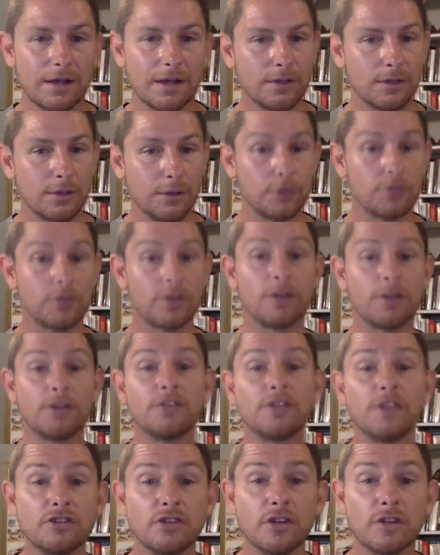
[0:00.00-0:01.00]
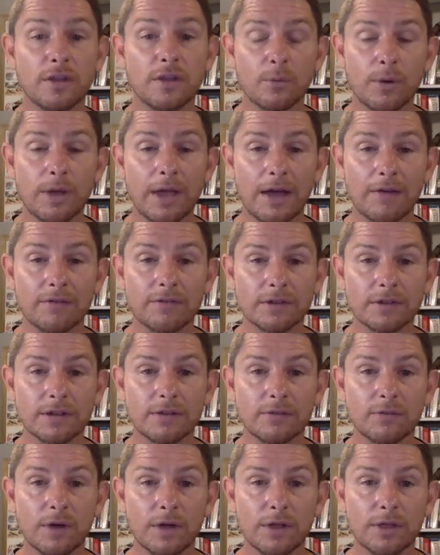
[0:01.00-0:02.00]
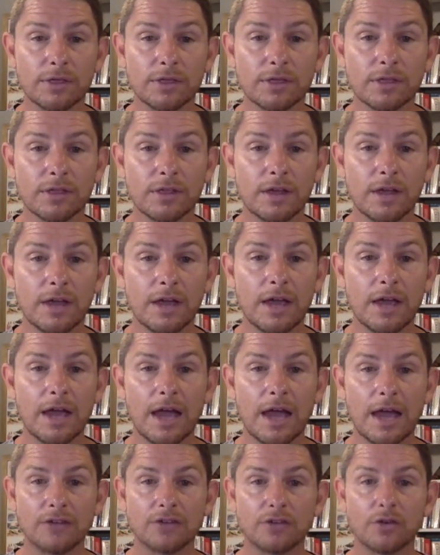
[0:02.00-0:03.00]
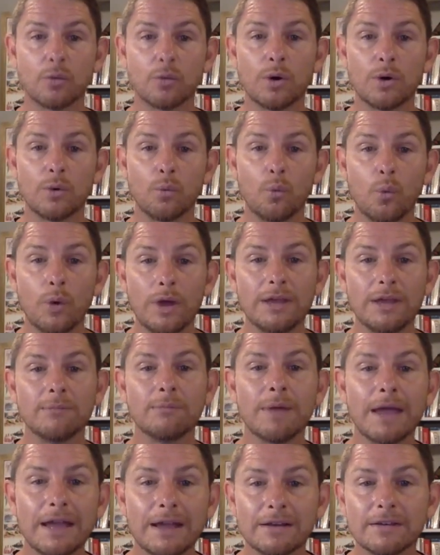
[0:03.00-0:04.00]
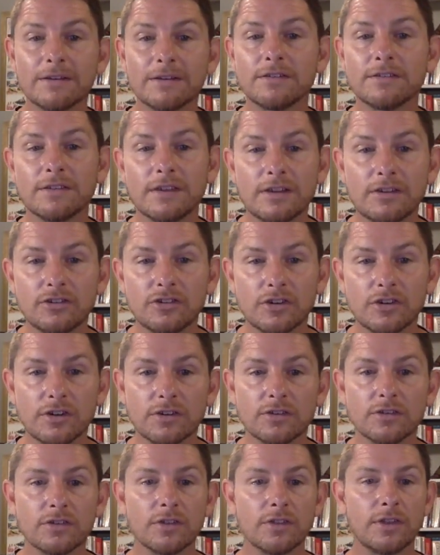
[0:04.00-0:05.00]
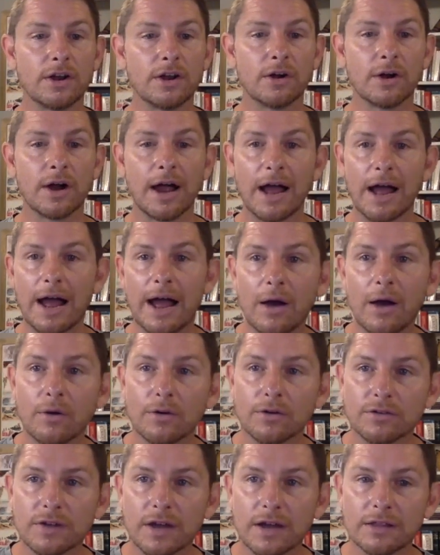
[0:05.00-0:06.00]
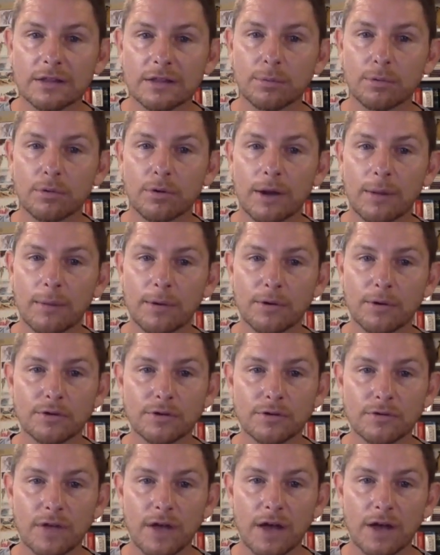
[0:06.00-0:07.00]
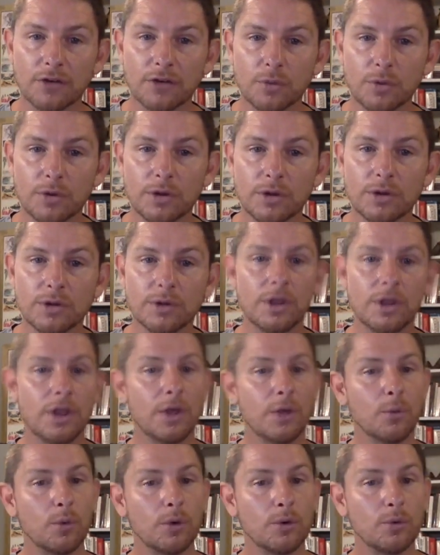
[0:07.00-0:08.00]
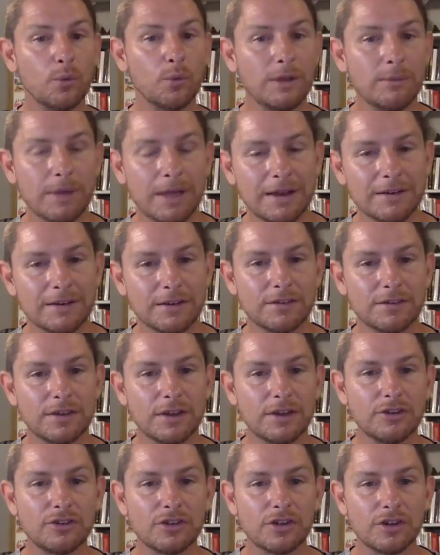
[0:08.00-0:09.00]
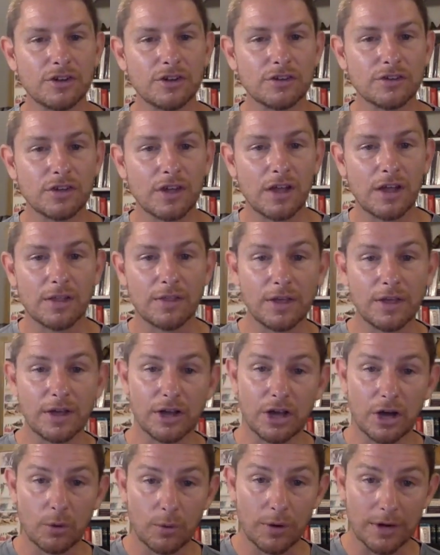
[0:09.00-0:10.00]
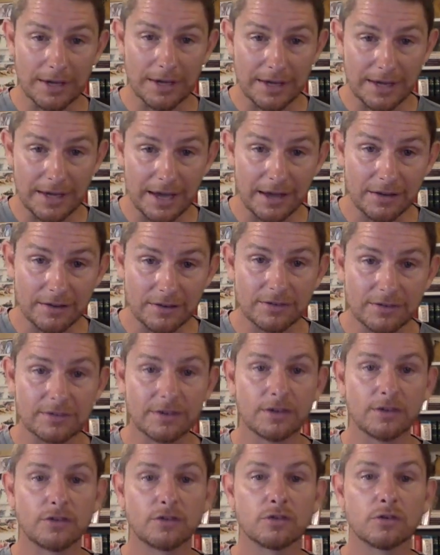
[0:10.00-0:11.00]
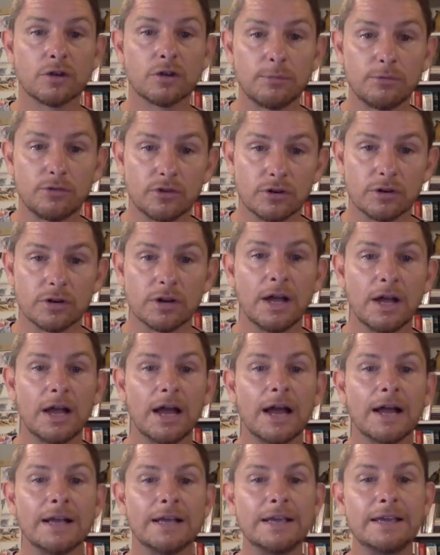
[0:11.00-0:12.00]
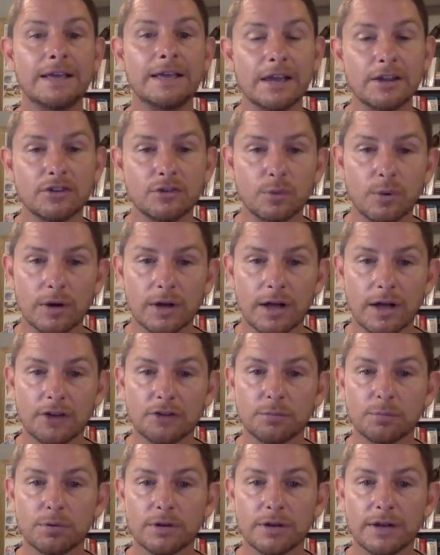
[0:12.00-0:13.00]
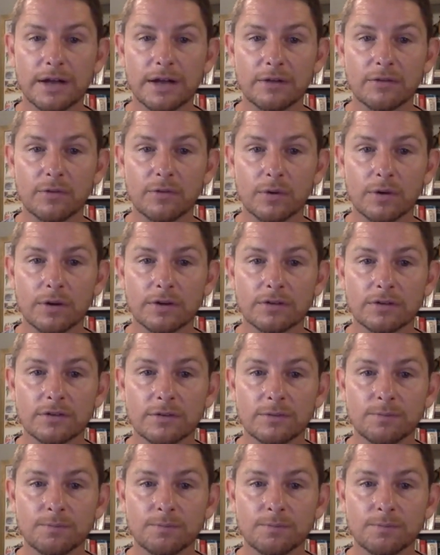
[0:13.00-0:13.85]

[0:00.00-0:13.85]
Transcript: there's a decision that we have to live with. And so when we make decisions that are outside the parameters of God's will, when we make decisions that go against scripture, against what God's put down for us,